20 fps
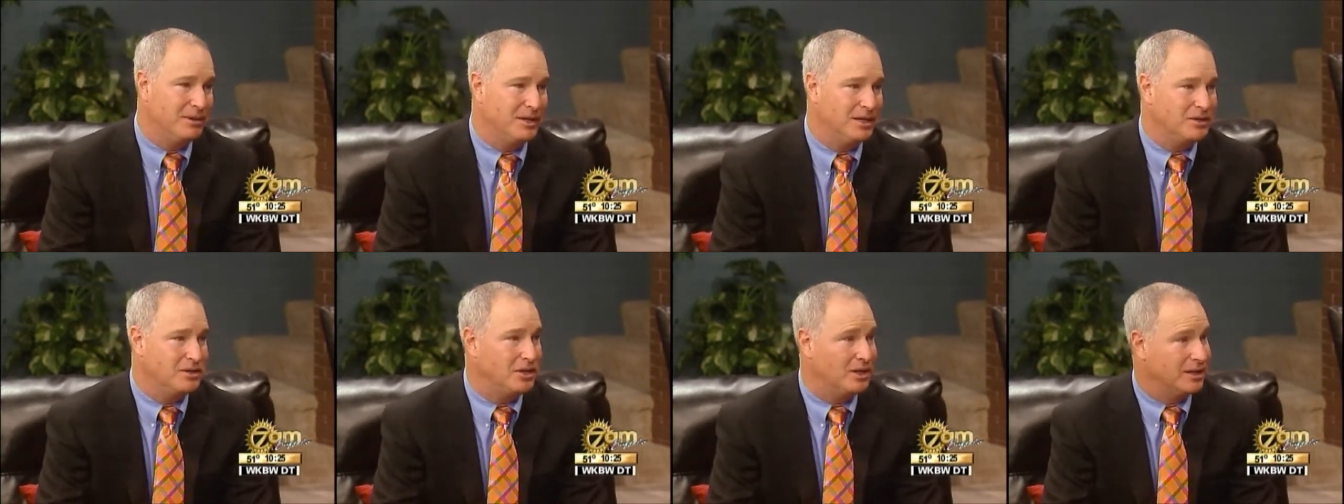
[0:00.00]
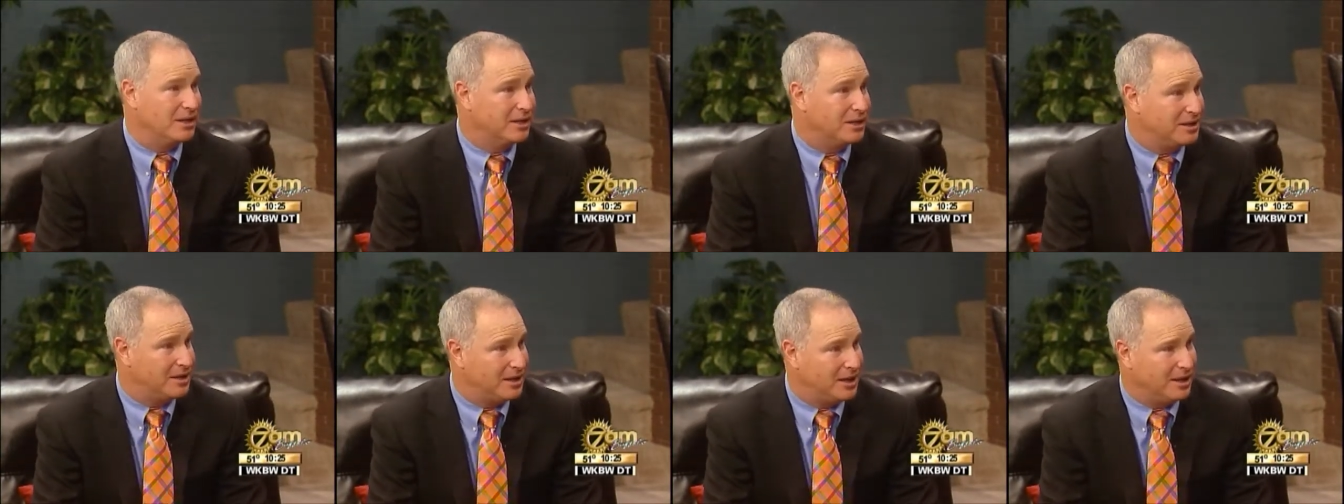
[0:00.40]
bleaching
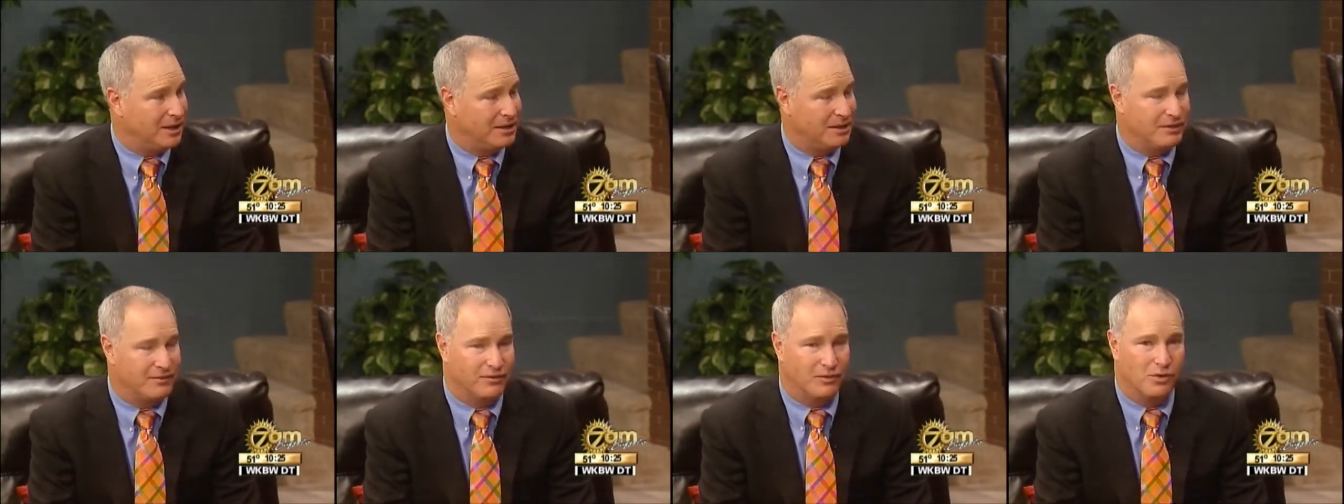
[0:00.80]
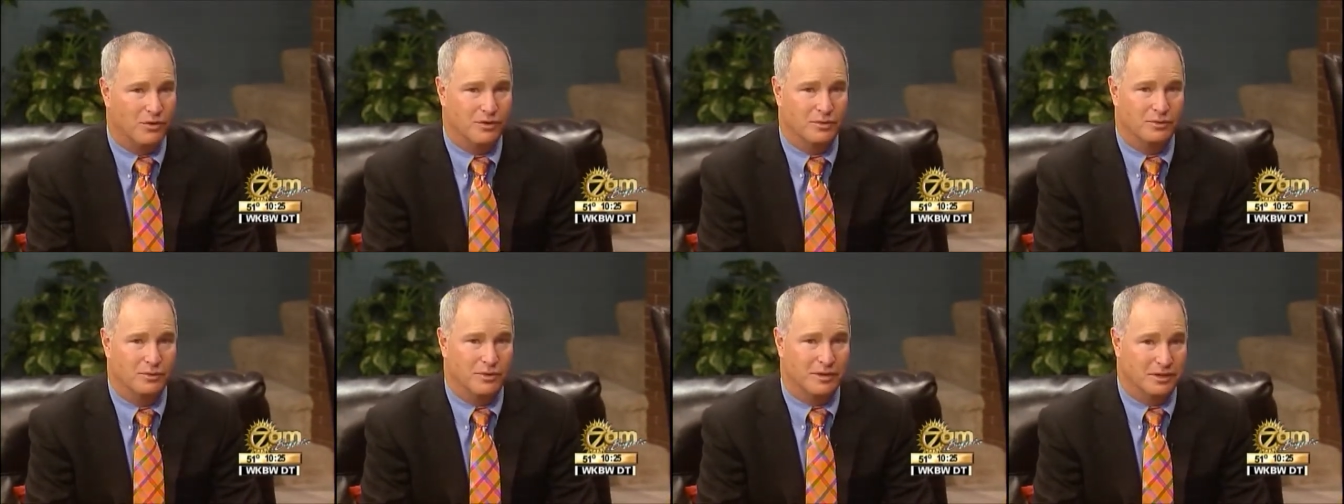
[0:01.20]
the teeth, of
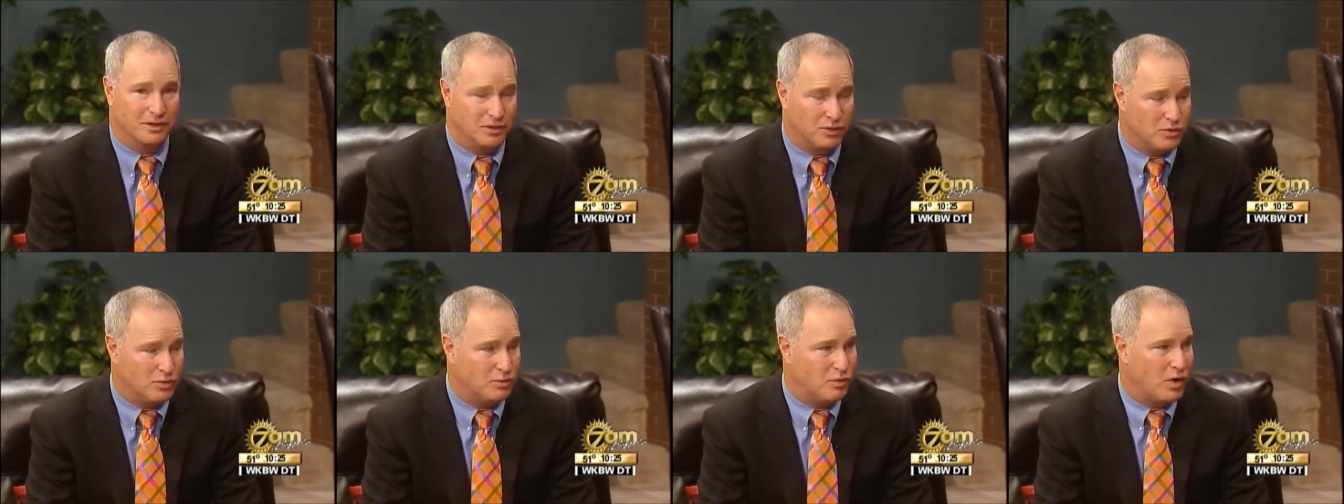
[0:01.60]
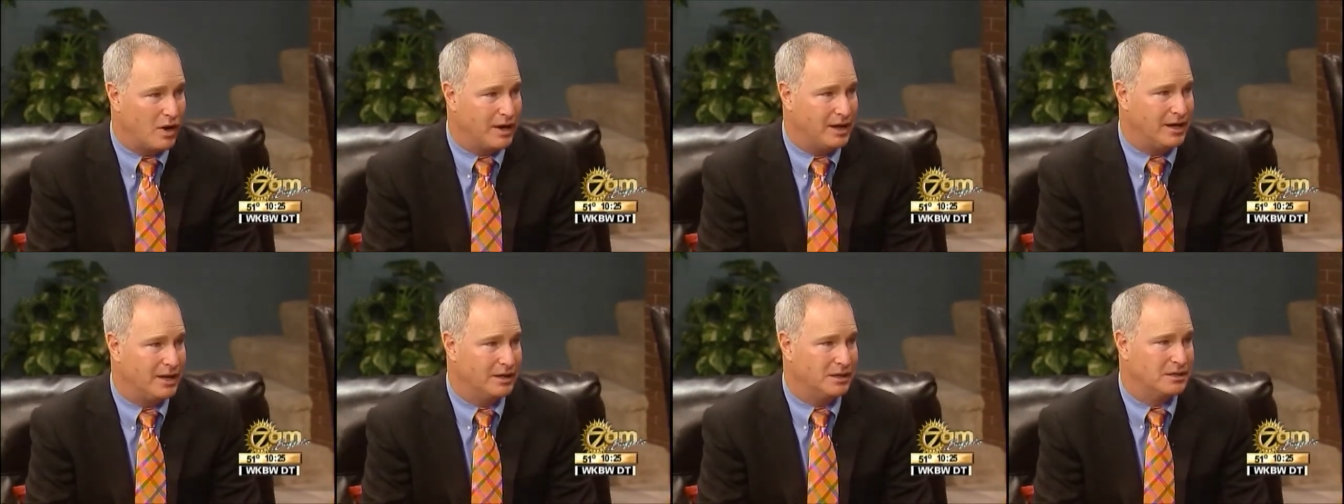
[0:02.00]
course, with the Zoom
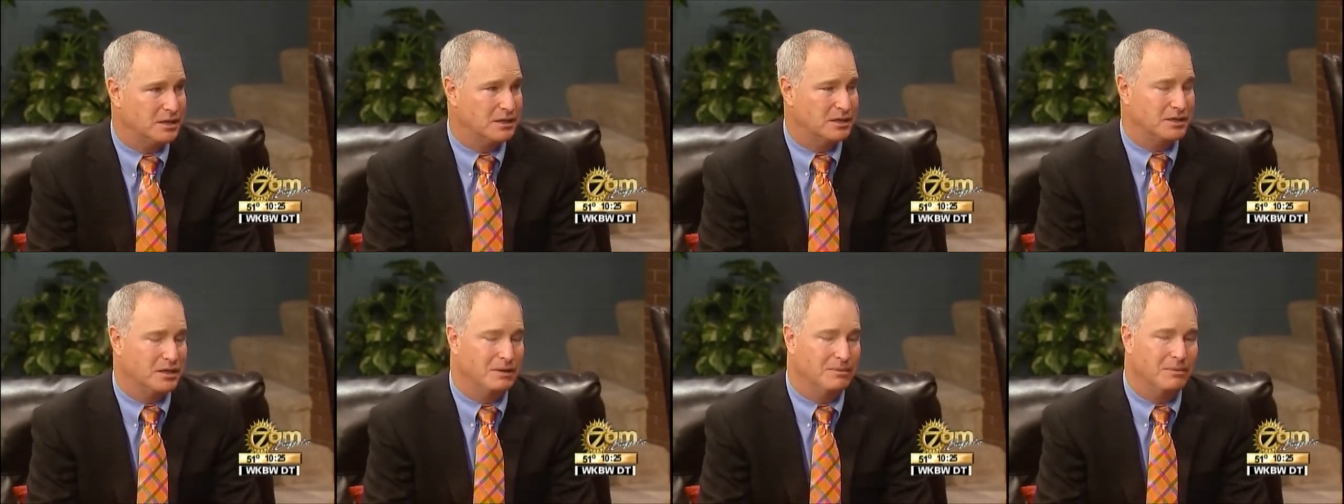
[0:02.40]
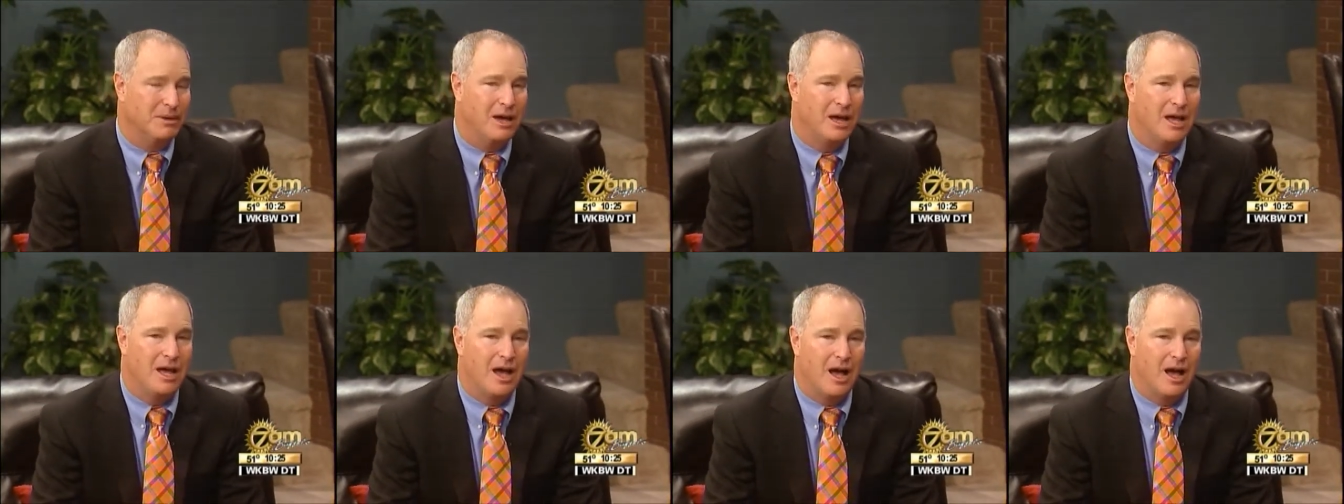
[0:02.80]
whitening system.